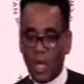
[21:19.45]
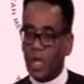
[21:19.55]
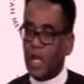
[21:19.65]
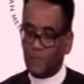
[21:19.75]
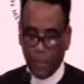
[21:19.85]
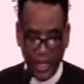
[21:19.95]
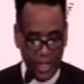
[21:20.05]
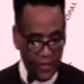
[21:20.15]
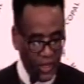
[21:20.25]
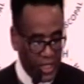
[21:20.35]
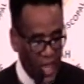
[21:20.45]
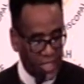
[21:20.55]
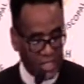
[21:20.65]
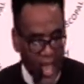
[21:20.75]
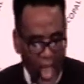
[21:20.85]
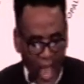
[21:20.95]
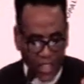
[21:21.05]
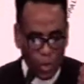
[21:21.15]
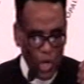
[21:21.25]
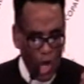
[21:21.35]
He pleaded the case.
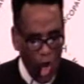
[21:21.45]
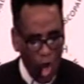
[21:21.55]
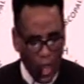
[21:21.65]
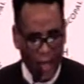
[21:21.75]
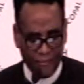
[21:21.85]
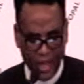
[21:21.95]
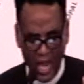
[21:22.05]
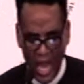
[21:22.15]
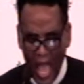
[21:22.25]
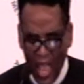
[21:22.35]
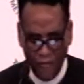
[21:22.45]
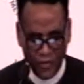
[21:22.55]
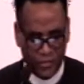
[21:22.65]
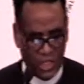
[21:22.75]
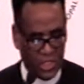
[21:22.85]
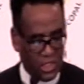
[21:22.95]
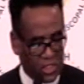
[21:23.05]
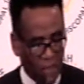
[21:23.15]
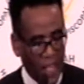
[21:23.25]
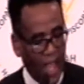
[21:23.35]
As we look at the life of Jesus